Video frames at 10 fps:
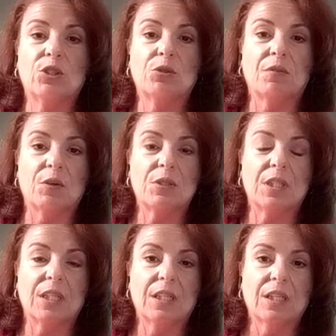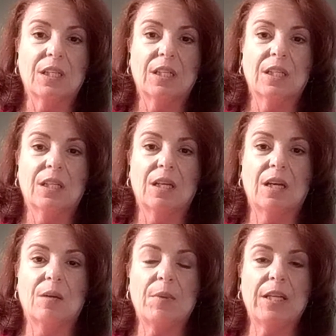Louis University.
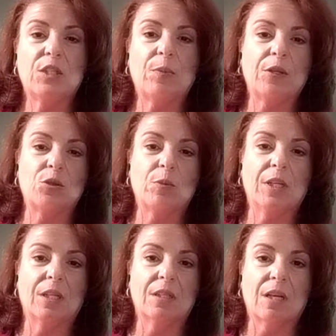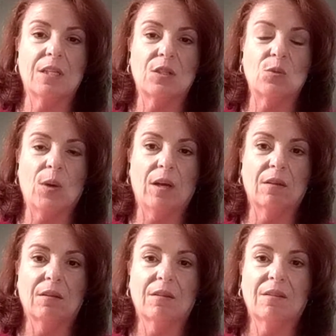Has special meaning to us as
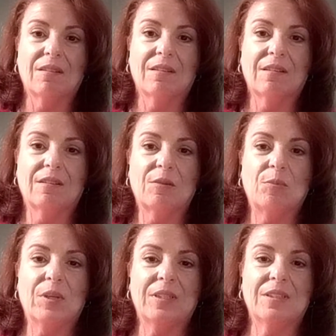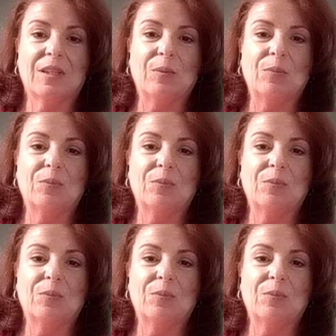well. But